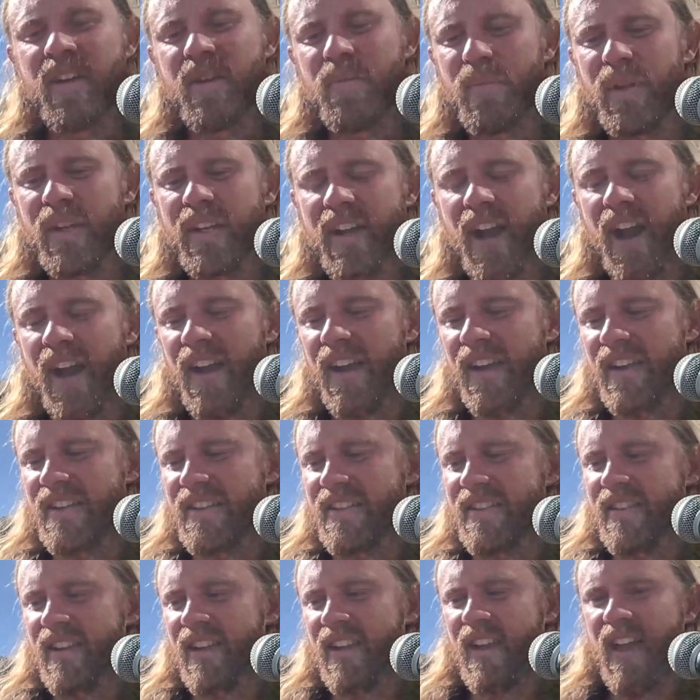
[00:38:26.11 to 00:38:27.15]

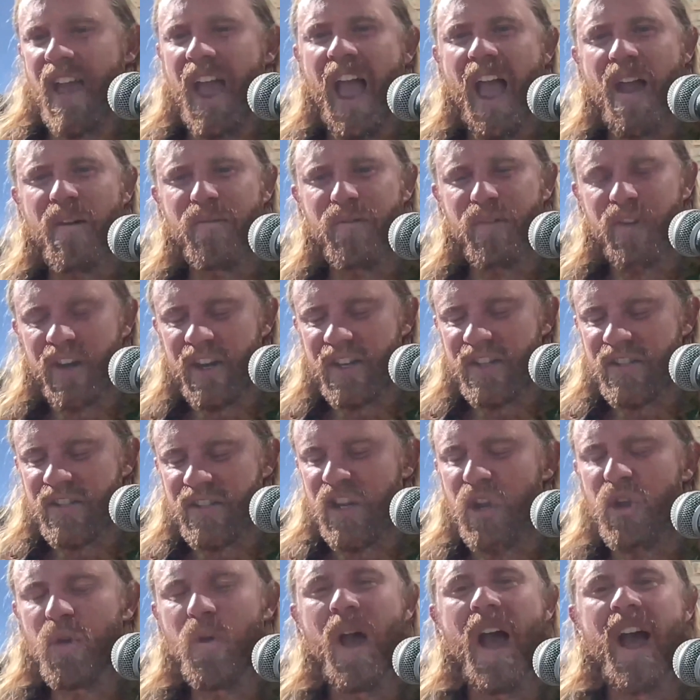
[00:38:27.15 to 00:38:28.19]
because every
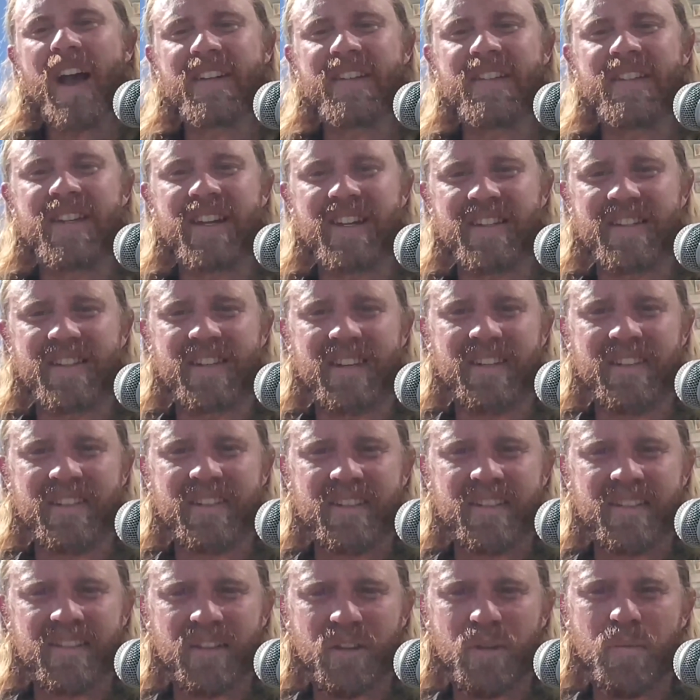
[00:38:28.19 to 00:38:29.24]
2x
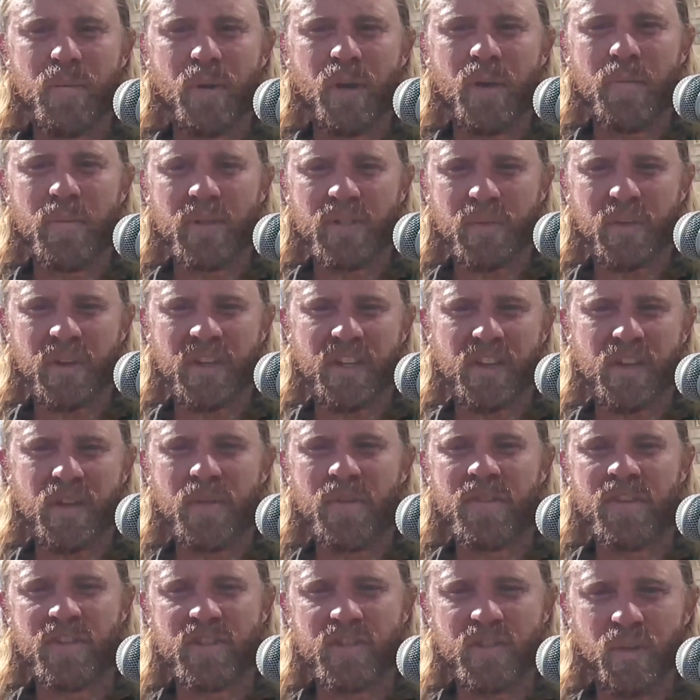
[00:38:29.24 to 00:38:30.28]
distance you put between you
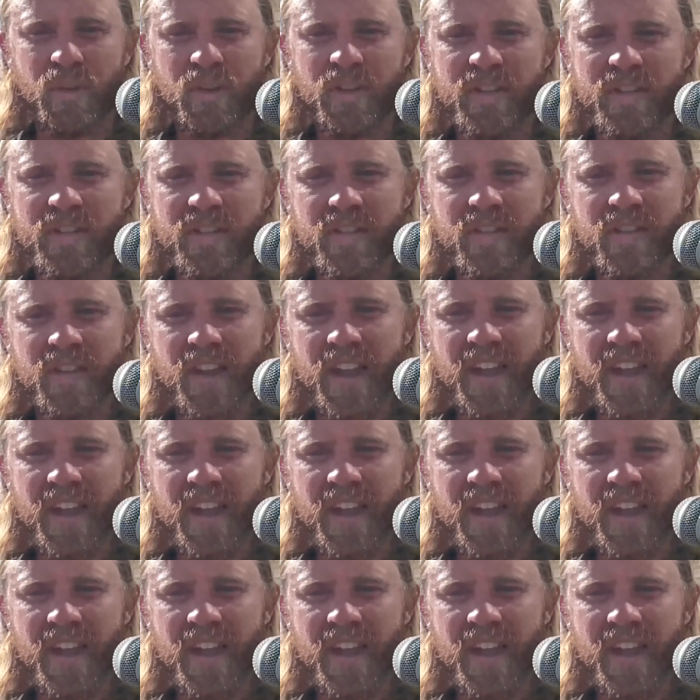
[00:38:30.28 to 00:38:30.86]
and the source,